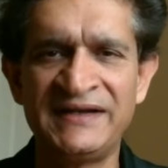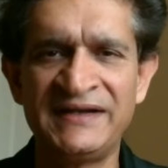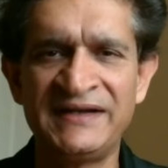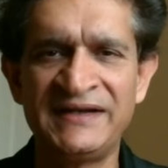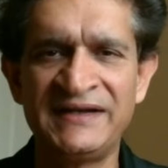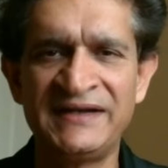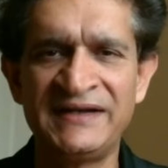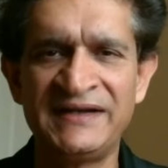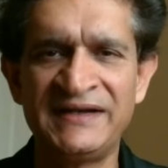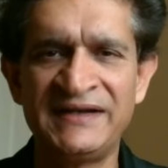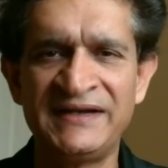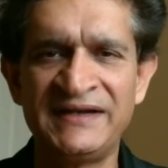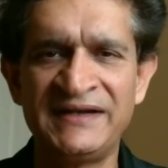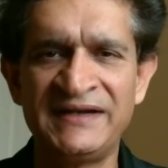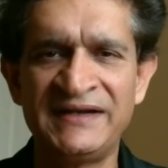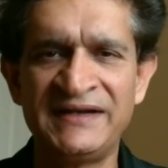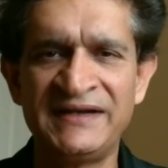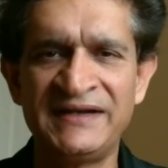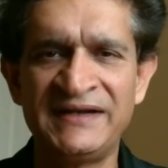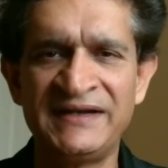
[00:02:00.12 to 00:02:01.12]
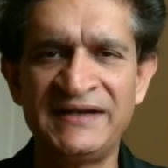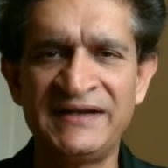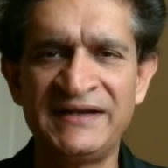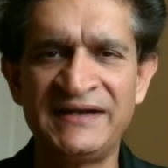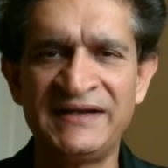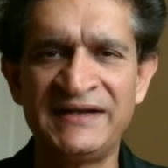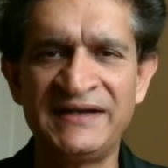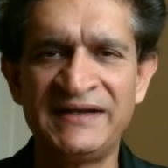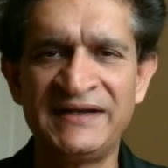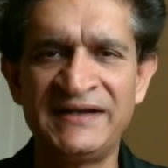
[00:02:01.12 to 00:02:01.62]
to make some work to go
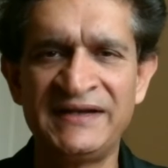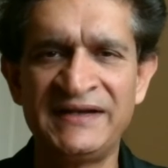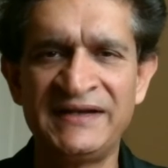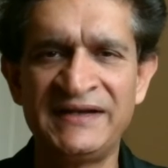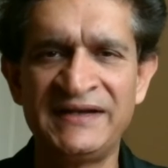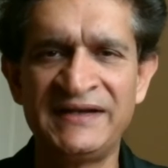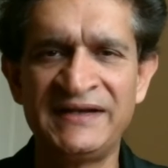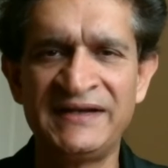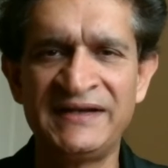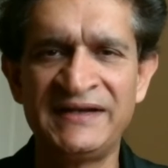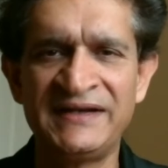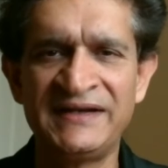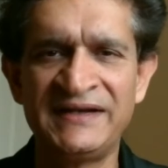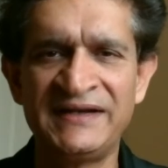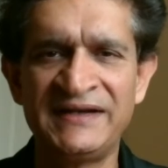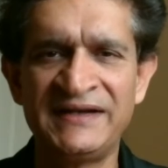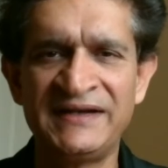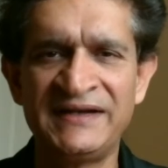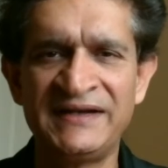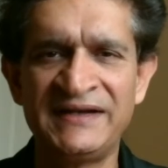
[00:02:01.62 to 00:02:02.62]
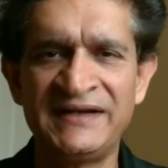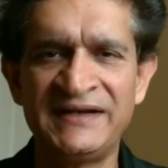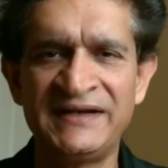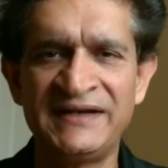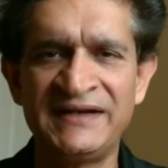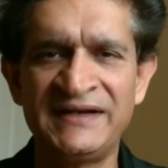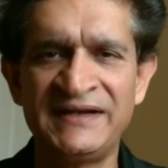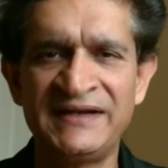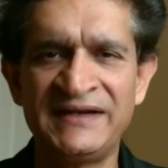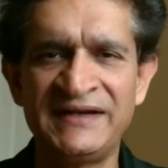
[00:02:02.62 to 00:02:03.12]
back up, restore from a tape.
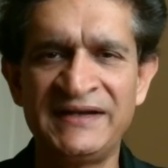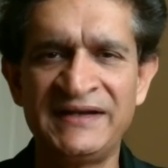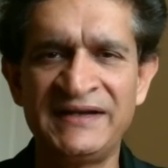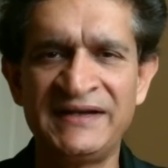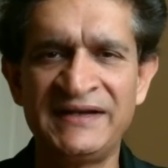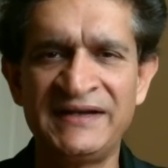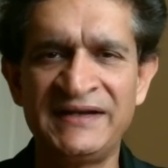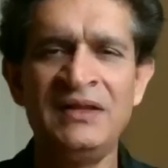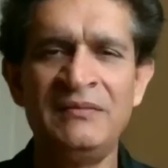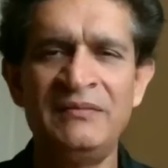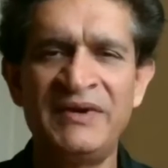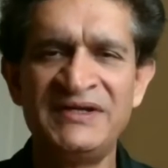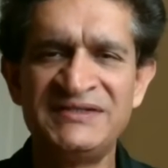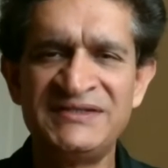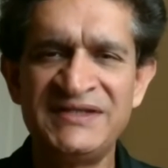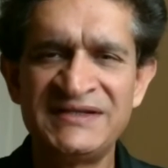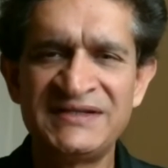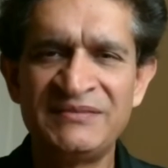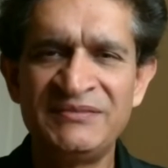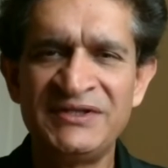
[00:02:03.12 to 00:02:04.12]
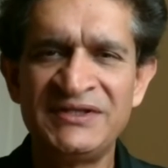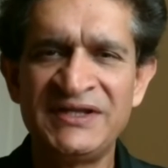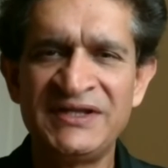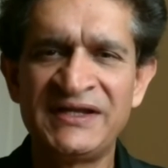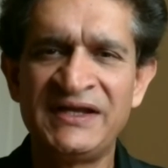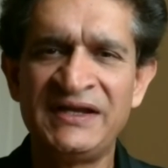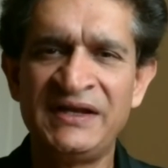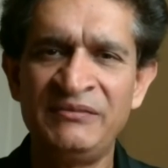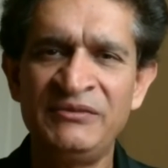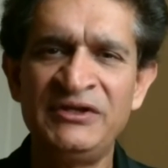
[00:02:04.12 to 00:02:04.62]
But is there something that can
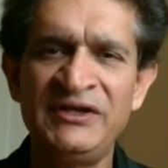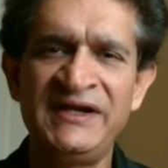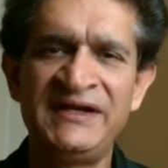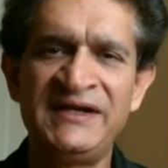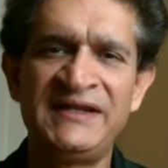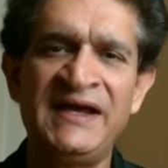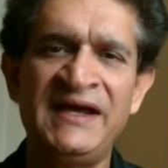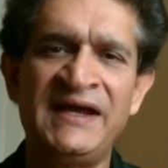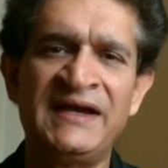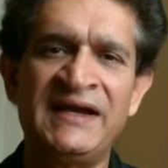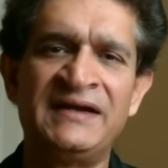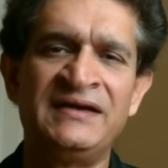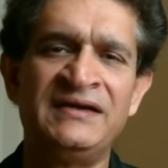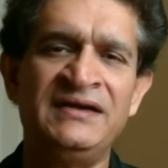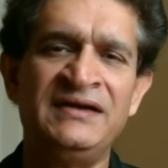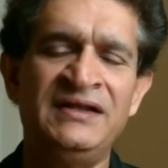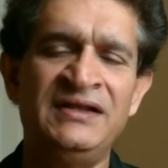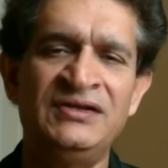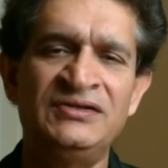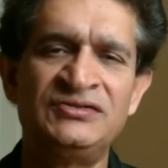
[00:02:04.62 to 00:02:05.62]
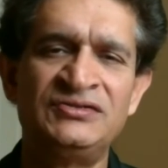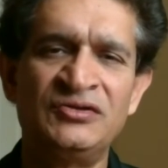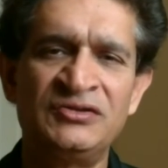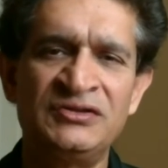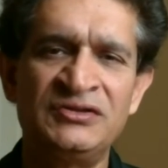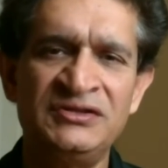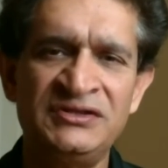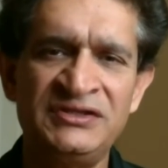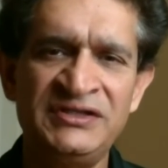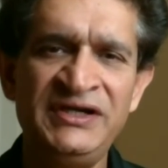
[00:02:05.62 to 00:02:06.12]
emulate that? So
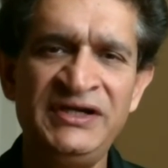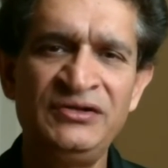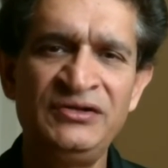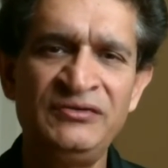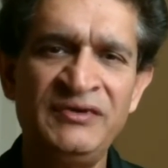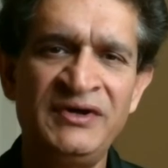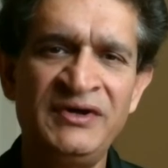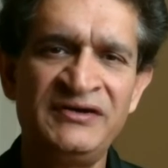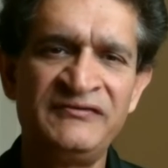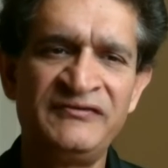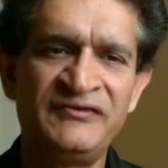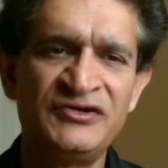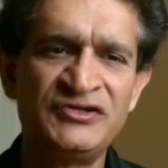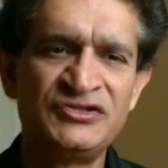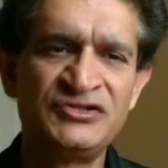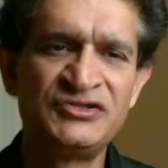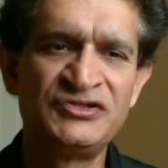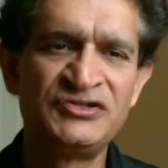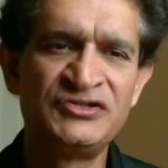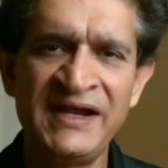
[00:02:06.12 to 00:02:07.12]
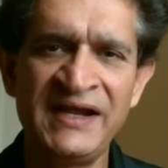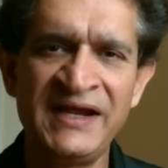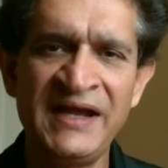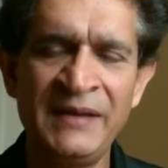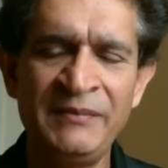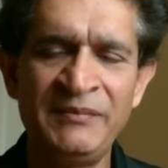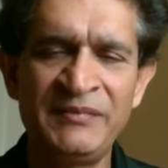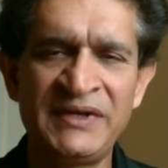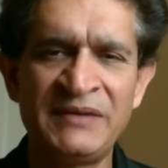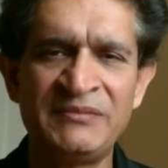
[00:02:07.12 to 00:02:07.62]
3-1 refers to an air
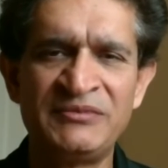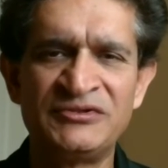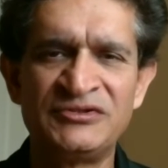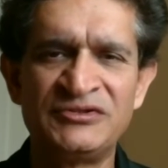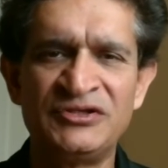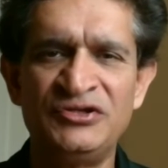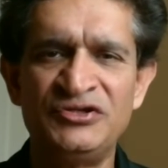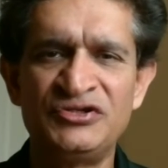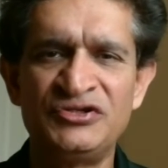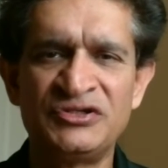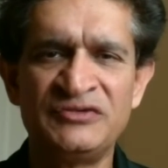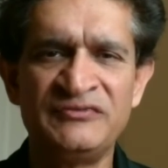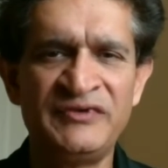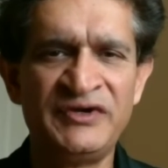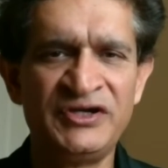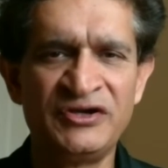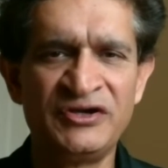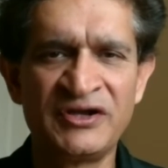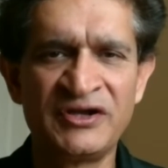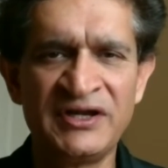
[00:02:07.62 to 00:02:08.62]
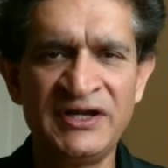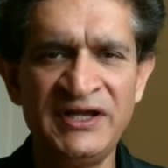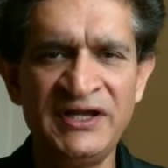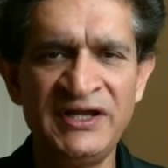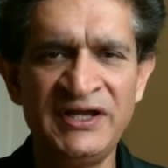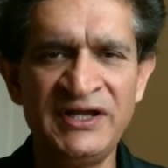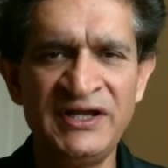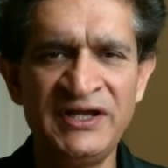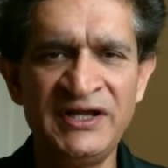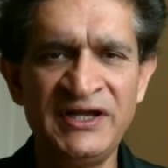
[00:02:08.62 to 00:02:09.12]
gap type of solution where you're
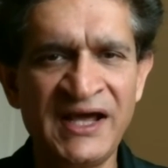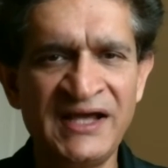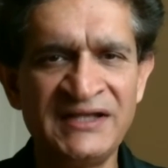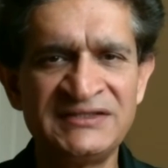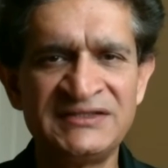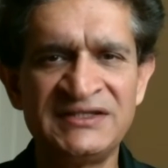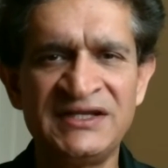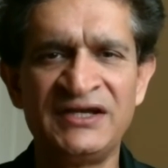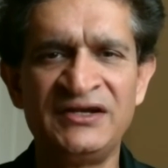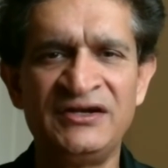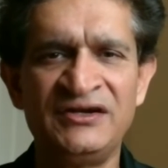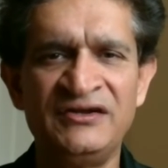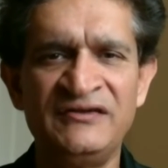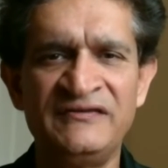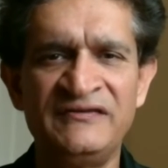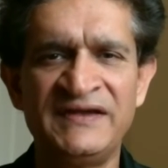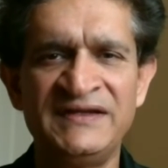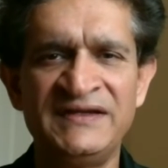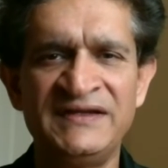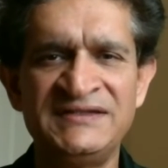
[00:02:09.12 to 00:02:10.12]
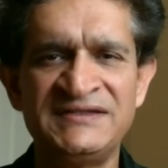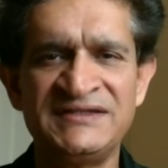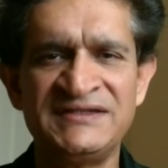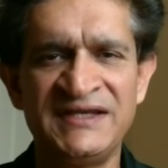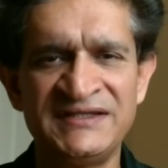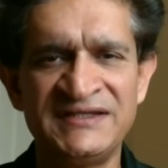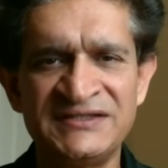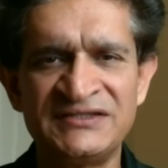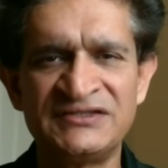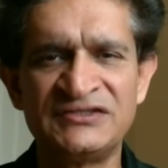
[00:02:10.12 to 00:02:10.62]
clearly the last line of defense.
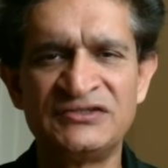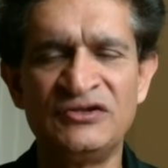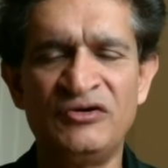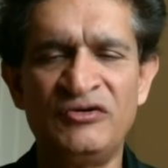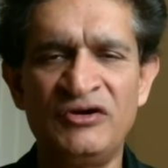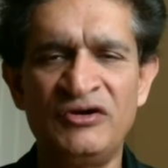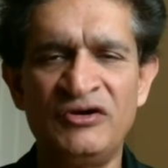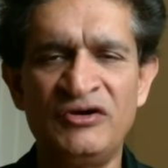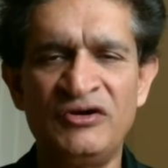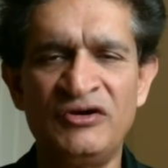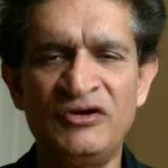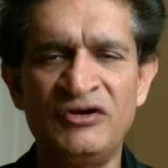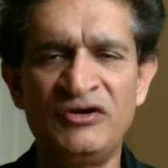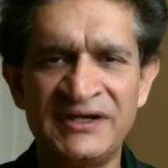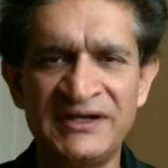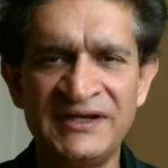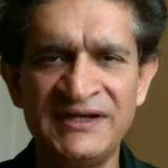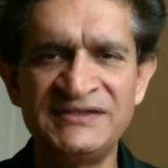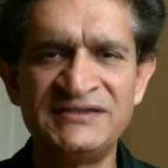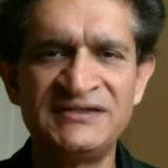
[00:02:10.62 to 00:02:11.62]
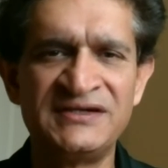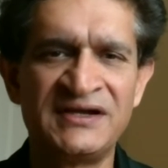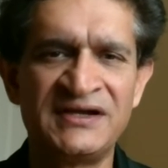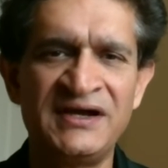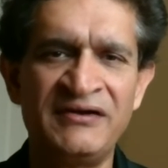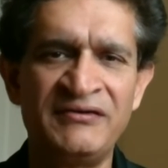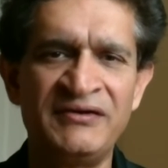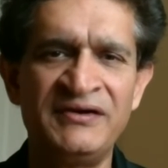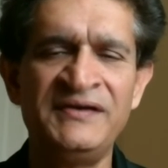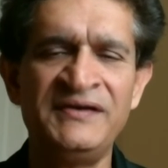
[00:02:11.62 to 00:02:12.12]
Yes, it's slower, but you can at least
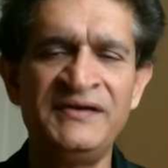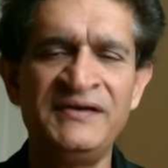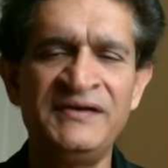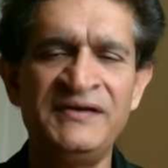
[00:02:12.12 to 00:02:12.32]
recover.